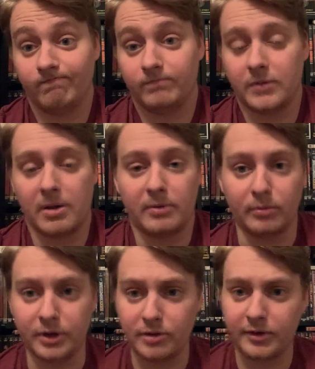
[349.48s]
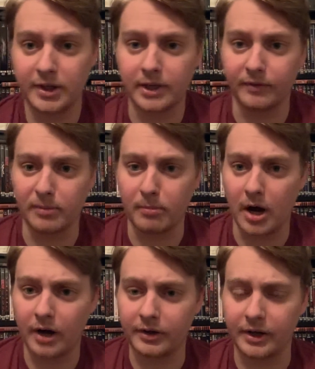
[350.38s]
I mean, when you think of the
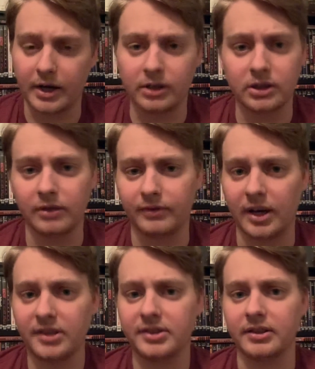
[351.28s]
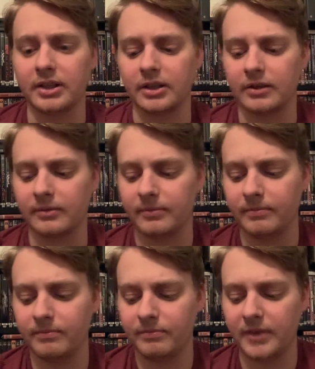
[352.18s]
modern era of wrestling,
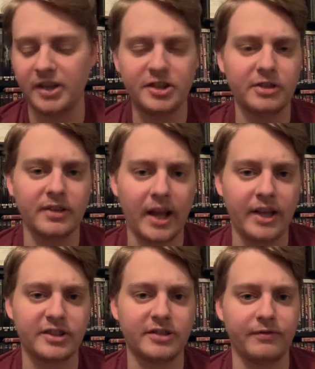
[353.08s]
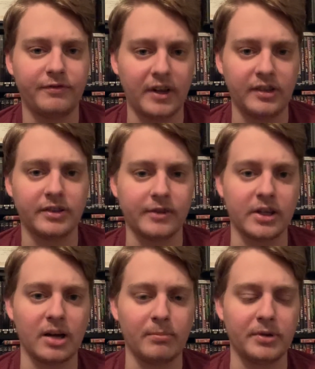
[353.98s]
that's your last face of the
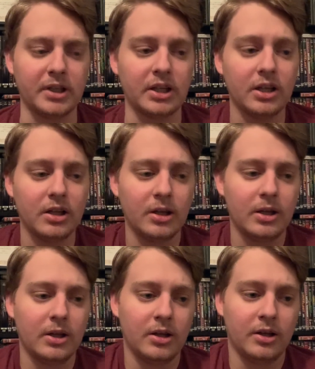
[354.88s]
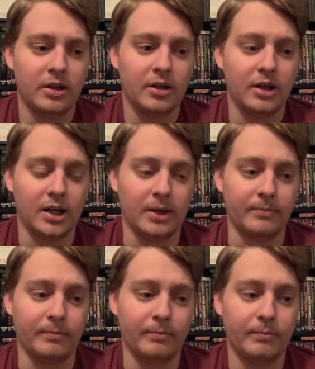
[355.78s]
company.
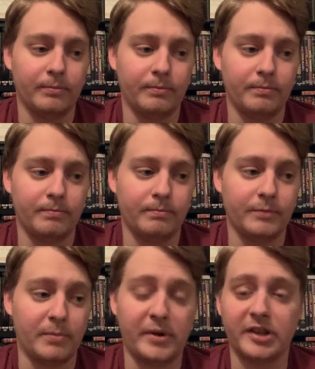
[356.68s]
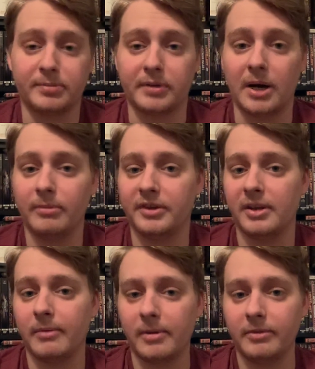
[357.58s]
The biggest problem with
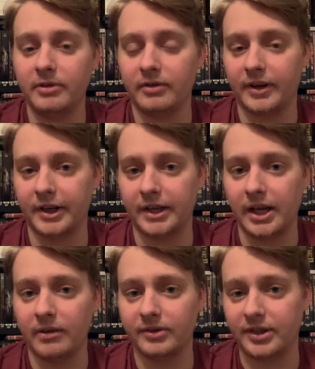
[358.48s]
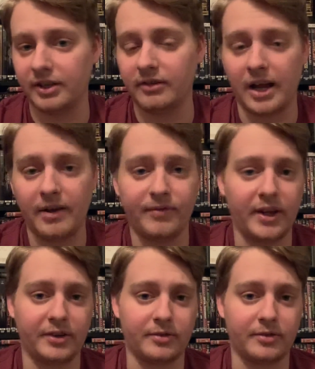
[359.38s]
WWE right now is they don't have that